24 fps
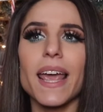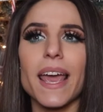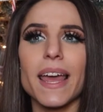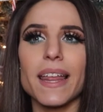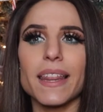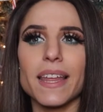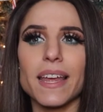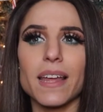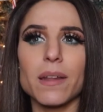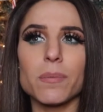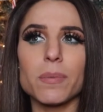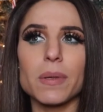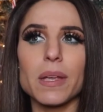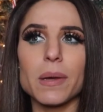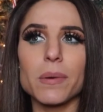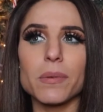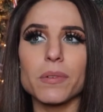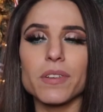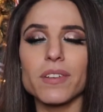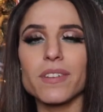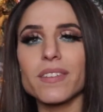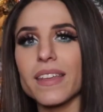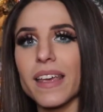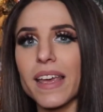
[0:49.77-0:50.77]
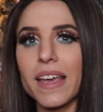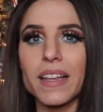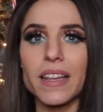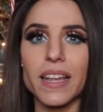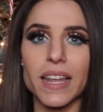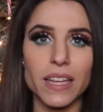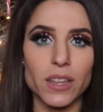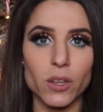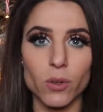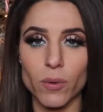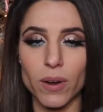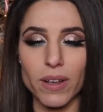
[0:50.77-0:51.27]
and then be able to take
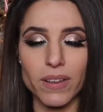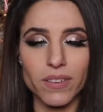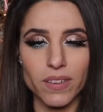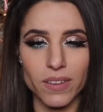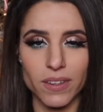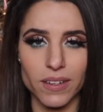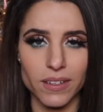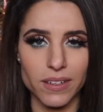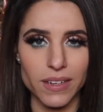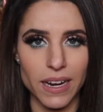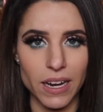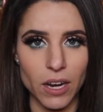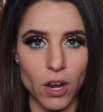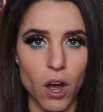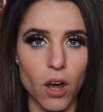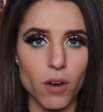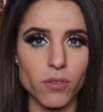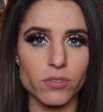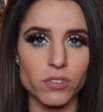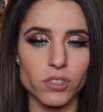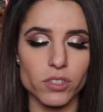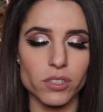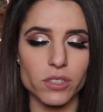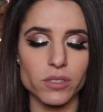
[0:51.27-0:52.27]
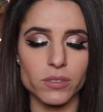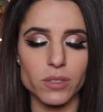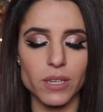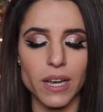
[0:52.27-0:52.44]
like the rest of the day off to